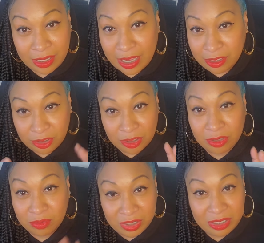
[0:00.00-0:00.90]
Like, you
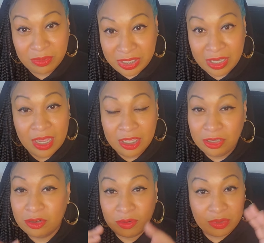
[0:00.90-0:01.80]
know, we we
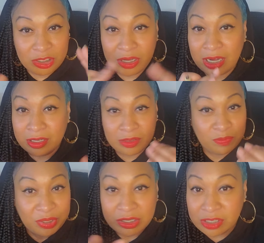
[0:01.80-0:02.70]
you know we trying to
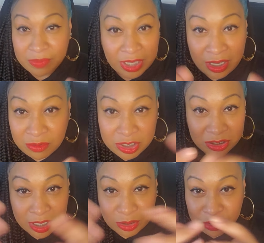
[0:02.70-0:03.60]
build something here. We
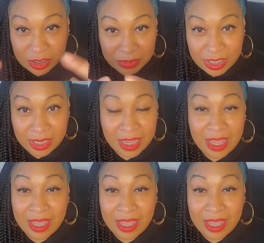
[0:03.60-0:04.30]
trying to do something here.